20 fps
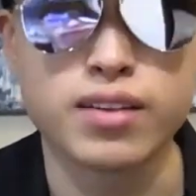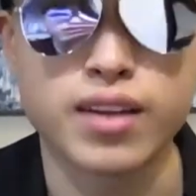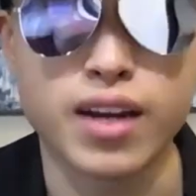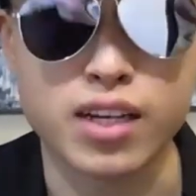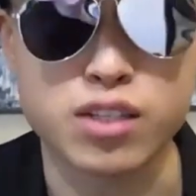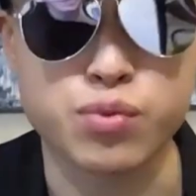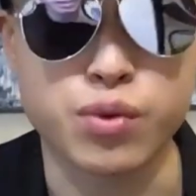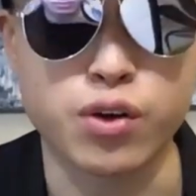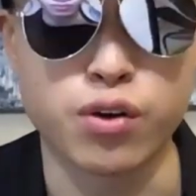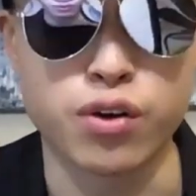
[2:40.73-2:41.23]

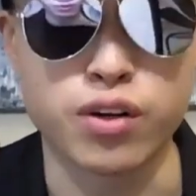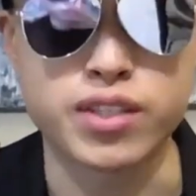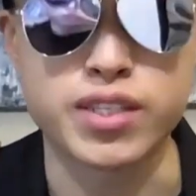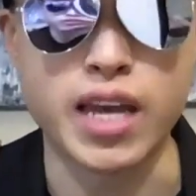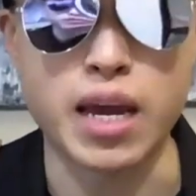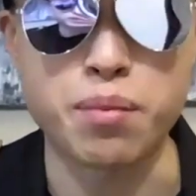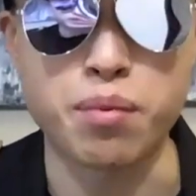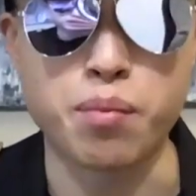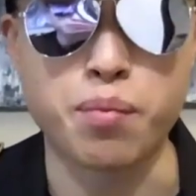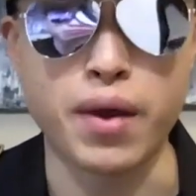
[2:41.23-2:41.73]
Next, we go to
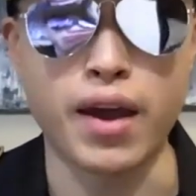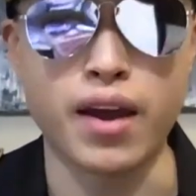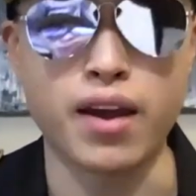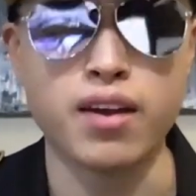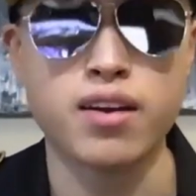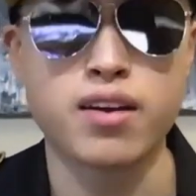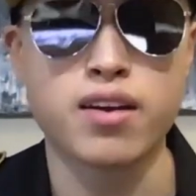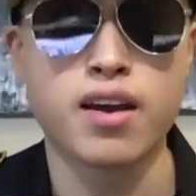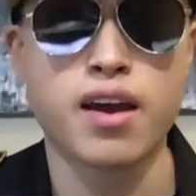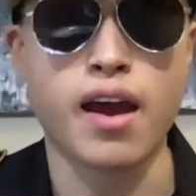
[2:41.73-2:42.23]
Tampa
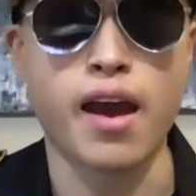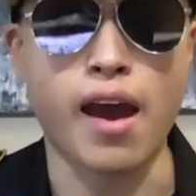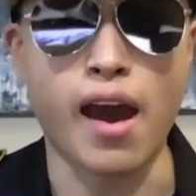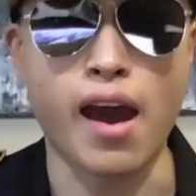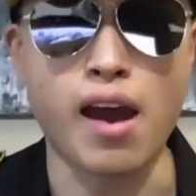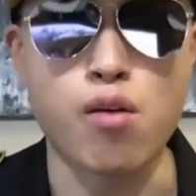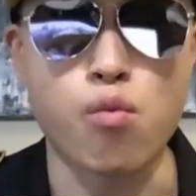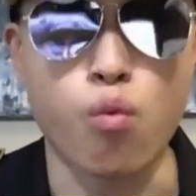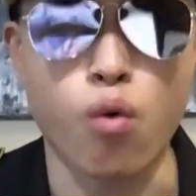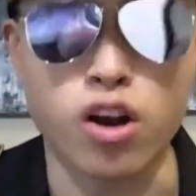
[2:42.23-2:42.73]
Bay
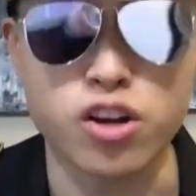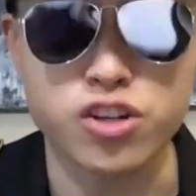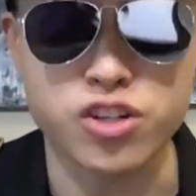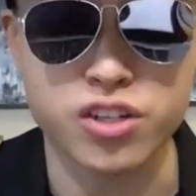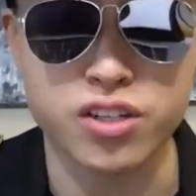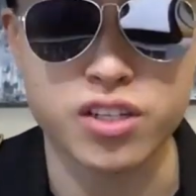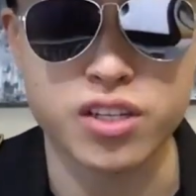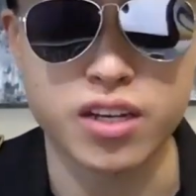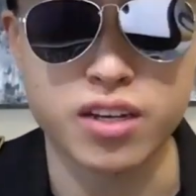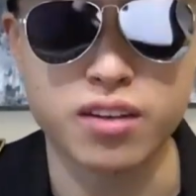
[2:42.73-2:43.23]
at
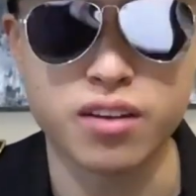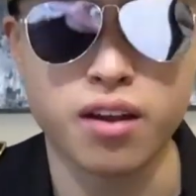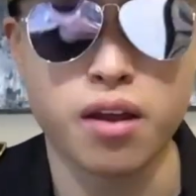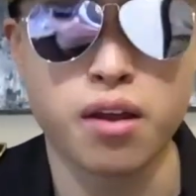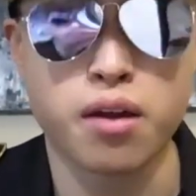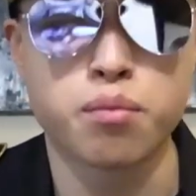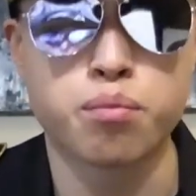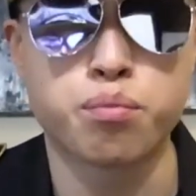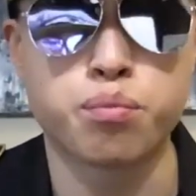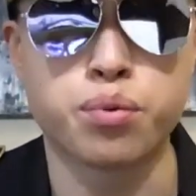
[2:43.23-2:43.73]
Washington
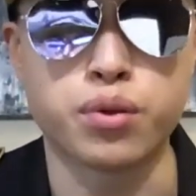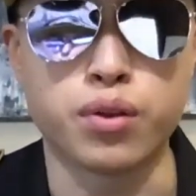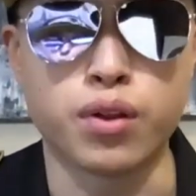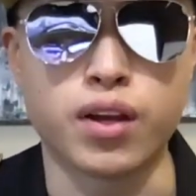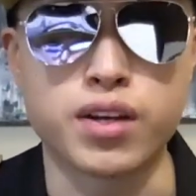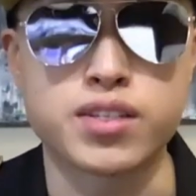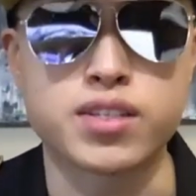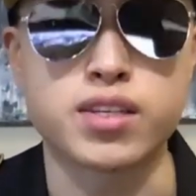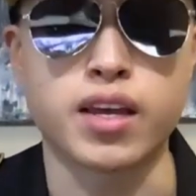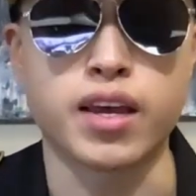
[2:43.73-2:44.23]

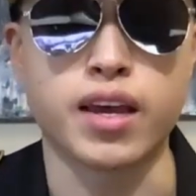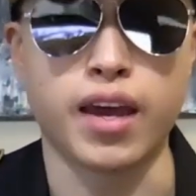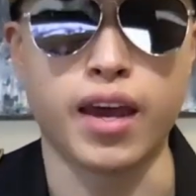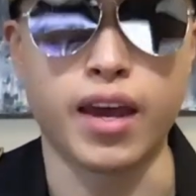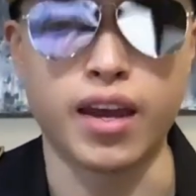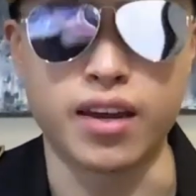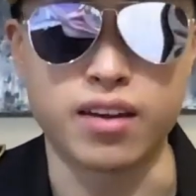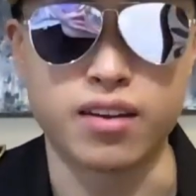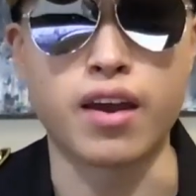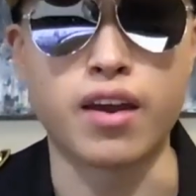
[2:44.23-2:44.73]
plus eight.